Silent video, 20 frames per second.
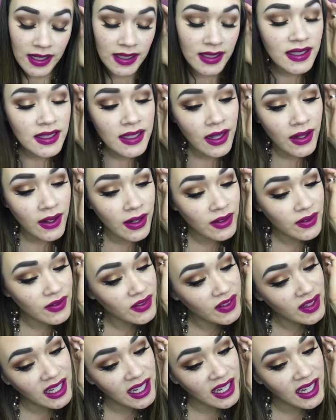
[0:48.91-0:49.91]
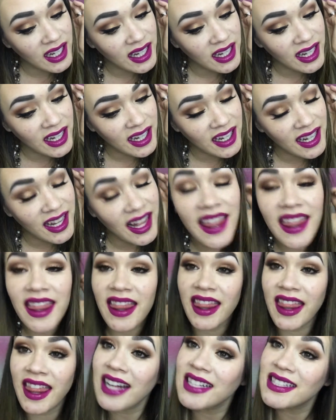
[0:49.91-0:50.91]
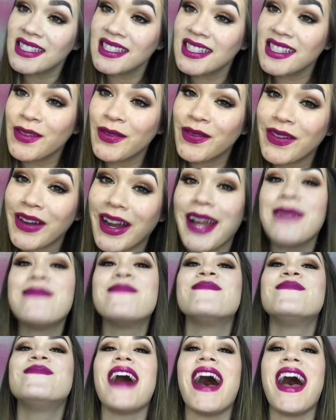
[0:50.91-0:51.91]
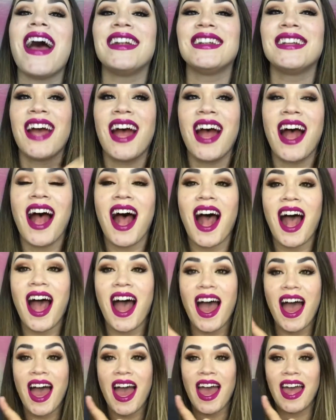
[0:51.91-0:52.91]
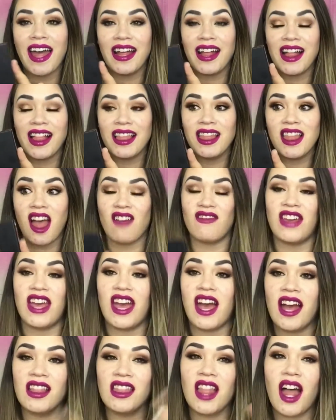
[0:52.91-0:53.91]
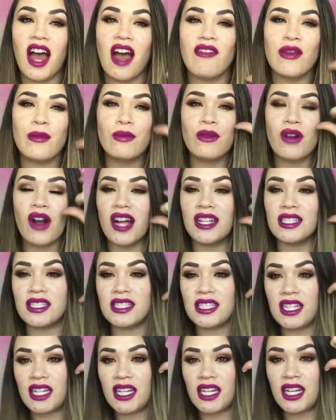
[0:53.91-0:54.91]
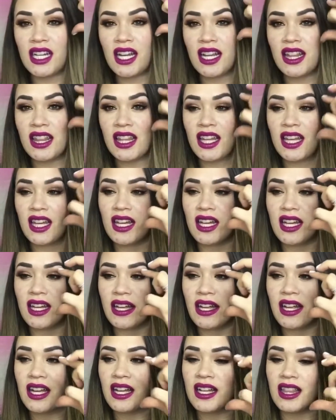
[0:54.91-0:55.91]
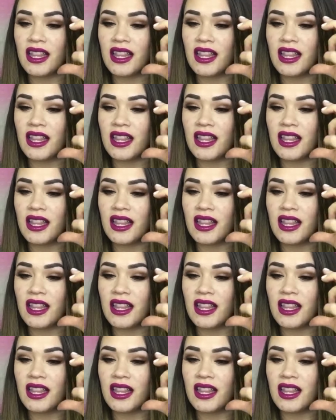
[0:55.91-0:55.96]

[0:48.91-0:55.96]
So hopefully that's in the frame, but I love it. I love the bronzy and the